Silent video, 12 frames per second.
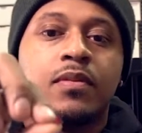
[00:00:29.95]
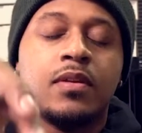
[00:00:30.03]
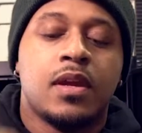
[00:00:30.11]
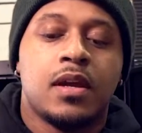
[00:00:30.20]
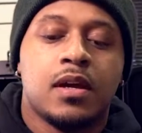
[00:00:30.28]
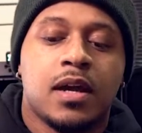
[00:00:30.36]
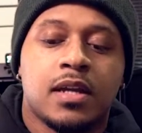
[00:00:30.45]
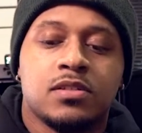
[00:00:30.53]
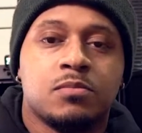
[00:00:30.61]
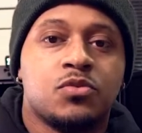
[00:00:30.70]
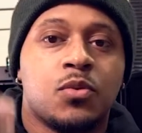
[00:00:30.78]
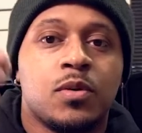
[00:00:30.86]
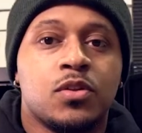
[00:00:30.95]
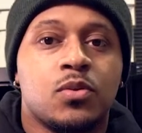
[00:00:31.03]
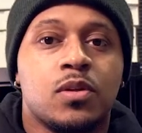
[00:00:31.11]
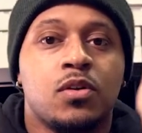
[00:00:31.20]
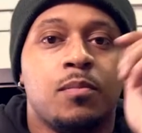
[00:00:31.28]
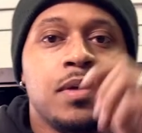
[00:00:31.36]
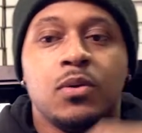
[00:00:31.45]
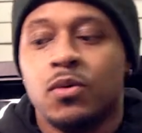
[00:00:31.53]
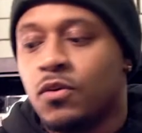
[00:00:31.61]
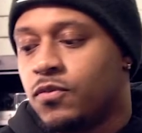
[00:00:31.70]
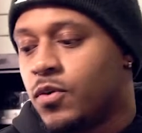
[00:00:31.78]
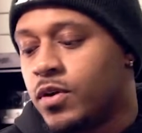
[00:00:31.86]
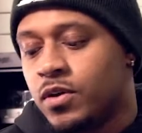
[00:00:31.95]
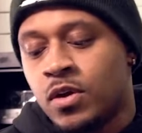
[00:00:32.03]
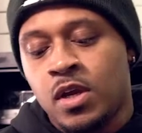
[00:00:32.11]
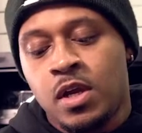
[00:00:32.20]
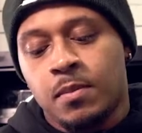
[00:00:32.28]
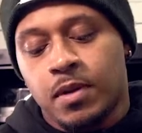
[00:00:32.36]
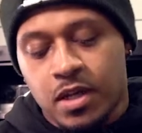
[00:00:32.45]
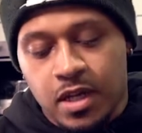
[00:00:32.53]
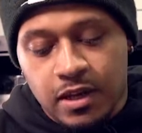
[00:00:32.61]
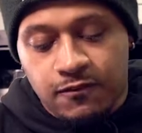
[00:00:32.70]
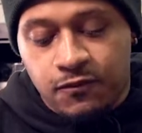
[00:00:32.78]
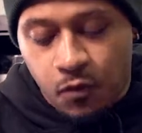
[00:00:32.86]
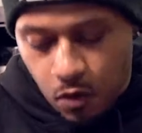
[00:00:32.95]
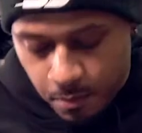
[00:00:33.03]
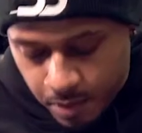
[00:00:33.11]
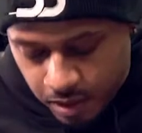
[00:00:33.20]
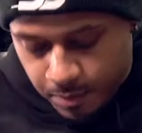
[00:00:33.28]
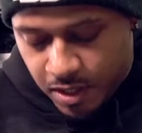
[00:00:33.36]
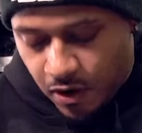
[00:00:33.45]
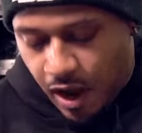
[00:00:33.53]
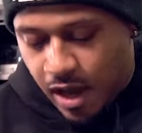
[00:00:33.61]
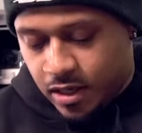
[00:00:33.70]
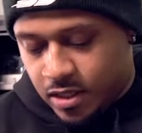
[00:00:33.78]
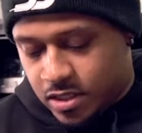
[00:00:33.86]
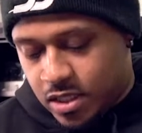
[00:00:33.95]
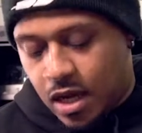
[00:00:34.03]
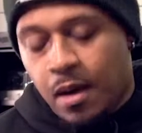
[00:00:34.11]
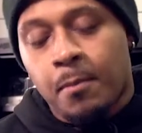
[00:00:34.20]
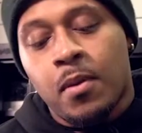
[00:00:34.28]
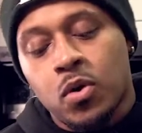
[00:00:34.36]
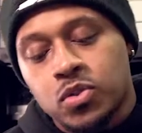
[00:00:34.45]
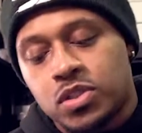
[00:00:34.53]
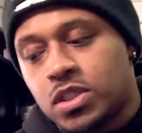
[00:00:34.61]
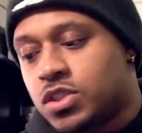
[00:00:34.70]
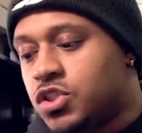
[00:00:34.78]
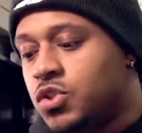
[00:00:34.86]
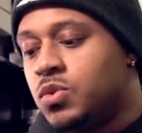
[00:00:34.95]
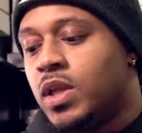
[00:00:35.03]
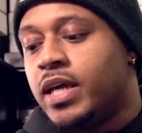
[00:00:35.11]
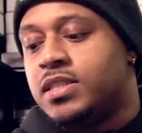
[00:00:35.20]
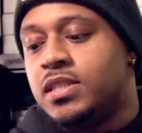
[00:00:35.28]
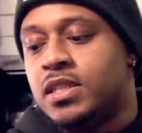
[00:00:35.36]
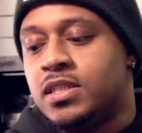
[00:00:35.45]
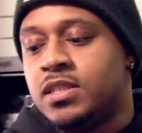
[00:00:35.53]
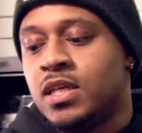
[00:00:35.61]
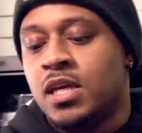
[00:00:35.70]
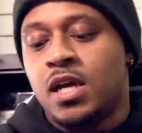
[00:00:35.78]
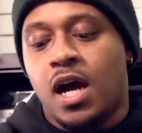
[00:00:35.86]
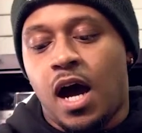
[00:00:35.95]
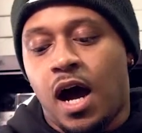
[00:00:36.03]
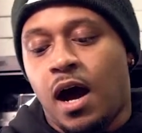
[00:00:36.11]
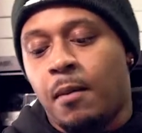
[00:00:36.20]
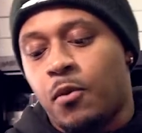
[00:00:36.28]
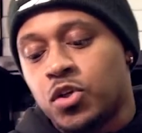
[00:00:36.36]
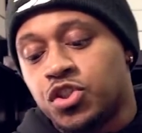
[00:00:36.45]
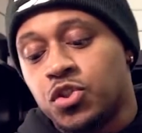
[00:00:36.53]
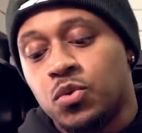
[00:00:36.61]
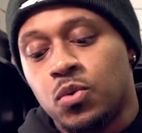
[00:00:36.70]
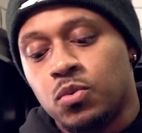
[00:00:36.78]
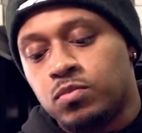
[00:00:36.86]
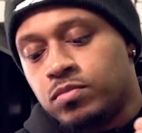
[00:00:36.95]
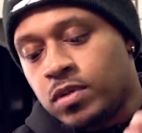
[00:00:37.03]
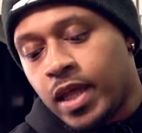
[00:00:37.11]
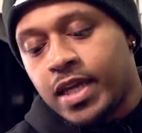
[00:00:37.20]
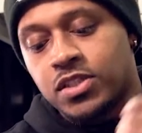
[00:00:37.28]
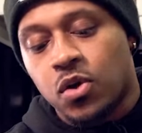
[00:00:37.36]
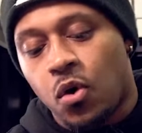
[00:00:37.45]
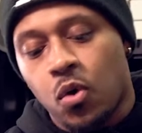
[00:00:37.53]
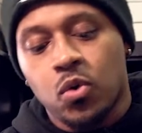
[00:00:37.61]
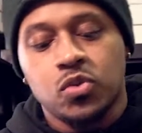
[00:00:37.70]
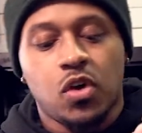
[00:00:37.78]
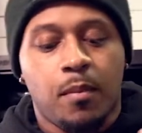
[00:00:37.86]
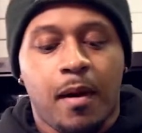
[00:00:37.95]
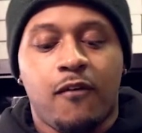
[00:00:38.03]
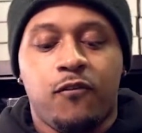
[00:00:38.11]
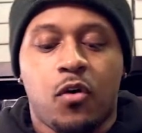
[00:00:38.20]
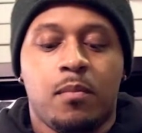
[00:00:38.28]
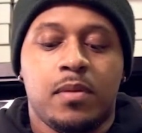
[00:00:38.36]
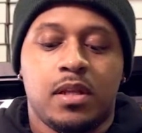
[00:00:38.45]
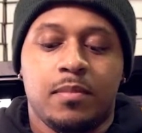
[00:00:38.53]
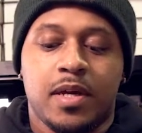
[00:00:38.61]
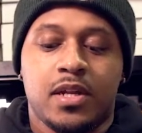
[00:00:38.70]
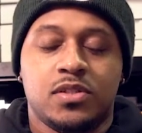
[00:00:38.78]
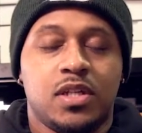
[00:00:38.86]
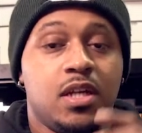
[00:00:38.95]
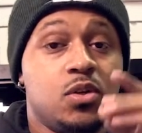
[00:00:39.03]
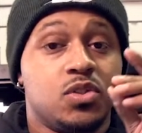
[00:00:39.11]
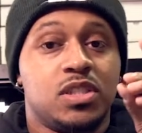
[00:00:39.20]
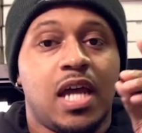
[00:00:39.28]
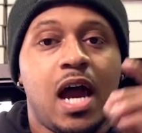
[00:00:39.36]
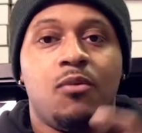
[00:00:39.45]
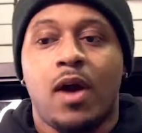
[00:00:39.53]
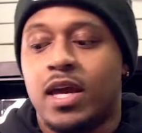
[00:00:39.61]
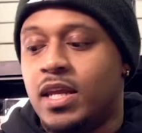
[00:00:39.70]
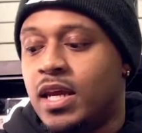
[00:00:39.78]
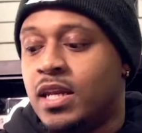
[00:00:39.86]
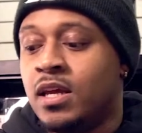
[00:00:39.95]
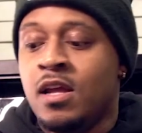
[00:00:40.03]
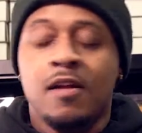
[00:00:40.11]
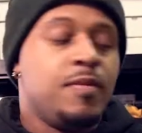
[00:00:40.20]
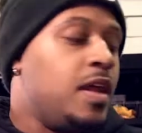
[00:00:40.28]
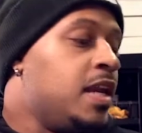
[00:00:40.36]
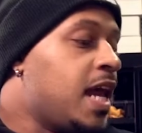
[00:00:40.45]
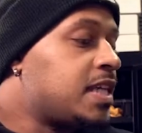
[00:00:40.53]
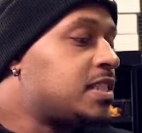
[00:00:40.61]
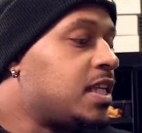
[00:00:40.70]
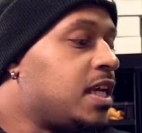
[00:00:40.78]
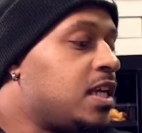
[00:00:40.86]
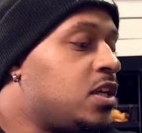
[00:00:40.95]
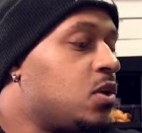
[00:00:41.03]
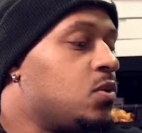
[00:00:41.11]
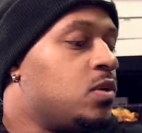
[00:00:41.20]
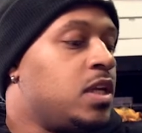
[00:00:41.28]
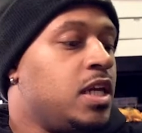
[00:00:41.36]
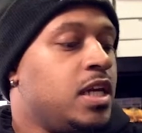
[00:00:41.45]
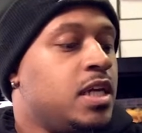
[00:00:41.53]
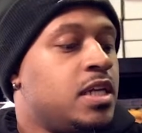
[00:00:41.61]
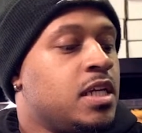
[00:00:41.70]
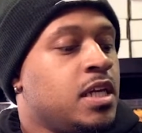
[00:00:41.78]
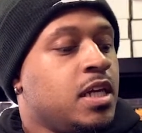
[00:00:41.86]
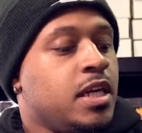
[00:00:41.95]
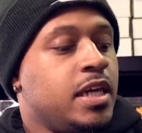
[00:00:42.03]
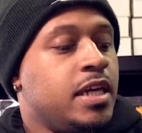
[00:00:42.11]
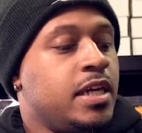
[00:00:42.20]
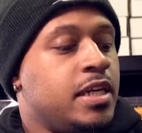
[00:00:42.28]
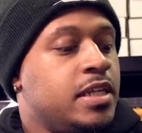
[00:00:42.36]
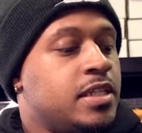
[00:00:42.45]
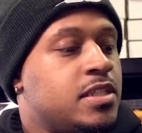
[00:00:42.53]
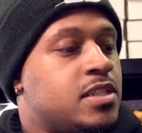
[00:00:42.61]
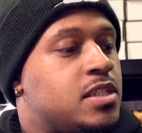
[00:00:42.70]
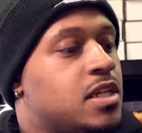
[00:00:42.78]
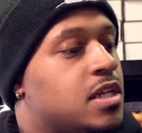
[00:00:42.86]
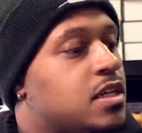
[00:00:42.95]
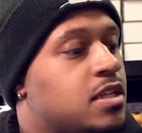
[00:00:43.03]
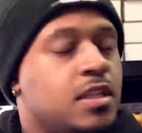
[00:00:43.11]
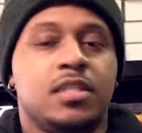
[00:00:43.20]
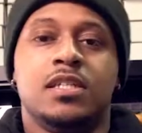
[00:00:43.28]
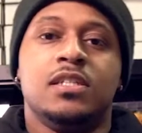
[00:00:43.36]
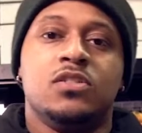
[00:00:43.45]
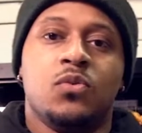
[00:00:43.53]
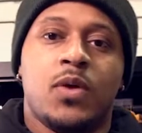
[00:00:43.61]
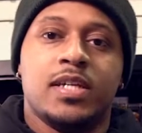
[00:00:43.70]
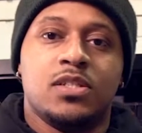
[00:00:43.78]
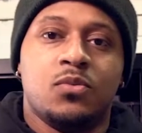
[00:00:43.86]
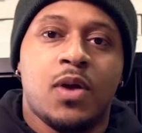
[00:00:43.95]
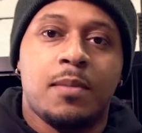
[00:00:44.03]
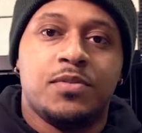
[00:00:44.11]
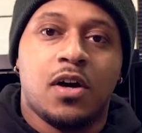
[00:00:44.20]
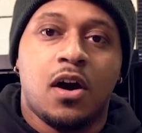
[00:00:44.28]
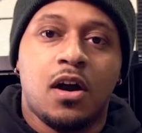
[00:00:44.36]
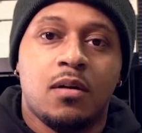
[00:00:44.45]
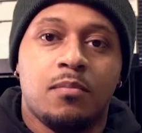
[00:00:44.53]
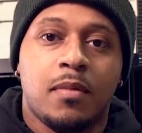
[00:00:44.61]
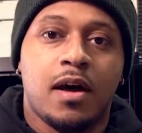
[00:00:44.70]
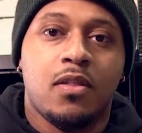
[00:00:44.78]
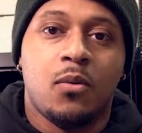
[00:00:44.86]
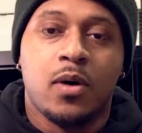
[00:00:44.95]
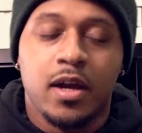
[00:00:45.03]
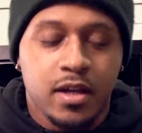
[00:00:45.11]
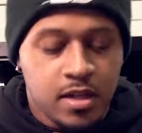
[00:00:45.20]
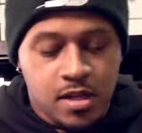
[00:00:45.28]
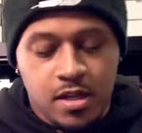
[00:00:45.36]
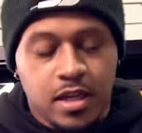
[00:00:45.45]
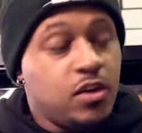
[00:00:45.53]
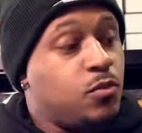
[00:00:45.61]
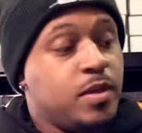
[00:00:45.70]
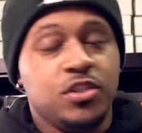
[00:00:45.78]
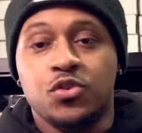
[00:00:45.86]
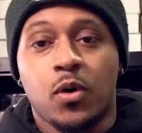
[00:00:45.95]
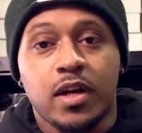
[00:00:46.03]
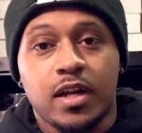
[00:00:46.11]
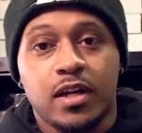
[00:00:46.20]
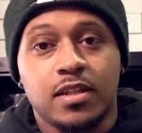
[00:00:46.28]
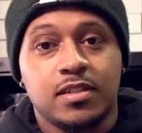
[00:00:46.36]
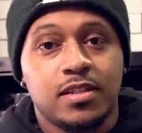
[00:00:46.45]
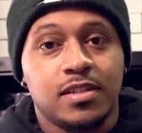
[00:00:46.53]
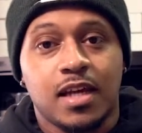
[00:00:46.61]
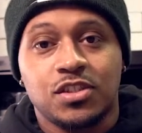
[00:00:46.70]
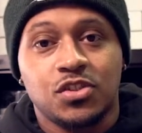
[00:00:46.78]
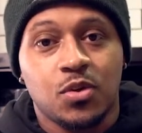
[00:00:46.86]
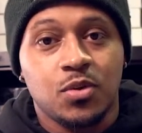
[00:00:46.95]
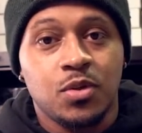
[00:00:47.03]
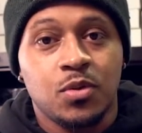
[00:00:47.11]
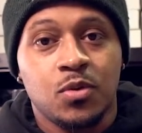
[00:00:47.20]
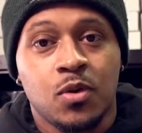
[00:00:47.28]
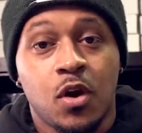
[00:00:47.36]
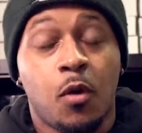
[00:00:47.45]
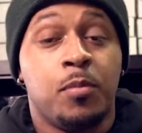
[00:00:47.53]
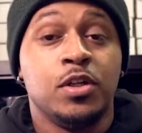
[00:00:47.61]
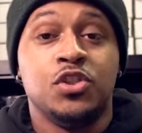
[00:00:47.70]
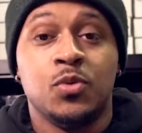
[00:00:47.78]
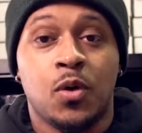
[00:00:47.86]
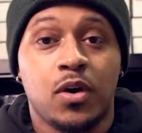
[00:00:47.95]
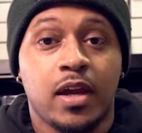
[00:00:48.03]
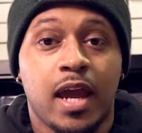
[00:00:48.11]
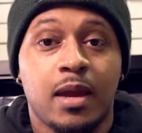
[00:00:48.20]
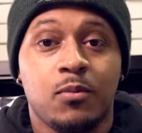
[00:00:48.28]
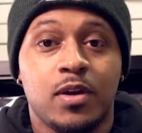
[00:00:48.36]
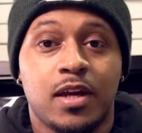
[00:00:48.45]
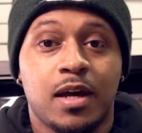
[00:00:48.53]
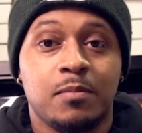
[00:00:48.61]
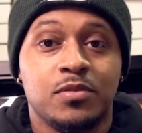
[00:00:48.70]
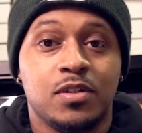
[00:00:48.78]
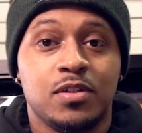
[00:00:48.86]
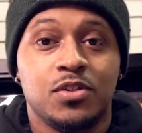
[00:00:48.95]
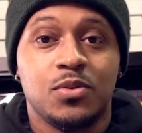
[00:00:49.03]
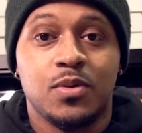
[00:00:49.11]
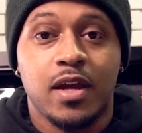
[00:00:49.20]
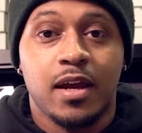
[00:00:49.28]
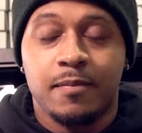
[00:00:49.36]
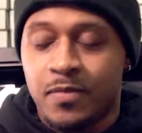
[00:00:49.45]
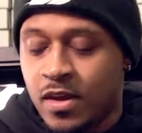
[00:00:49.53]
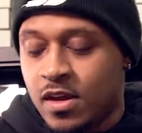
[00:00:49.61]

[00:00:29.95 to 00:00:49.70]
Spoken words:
Yeah, actually, I'm sure we can do a little B-roll for you. But you need 4 millimeter eyelets. Most shoelaces or shoelace holes are about 4 millimeters, and it'll slide right in. The next thing you'll need is this is Resin Reptar, by the way. He will be joining us as I show you or put you on game when it comes to the shoe game.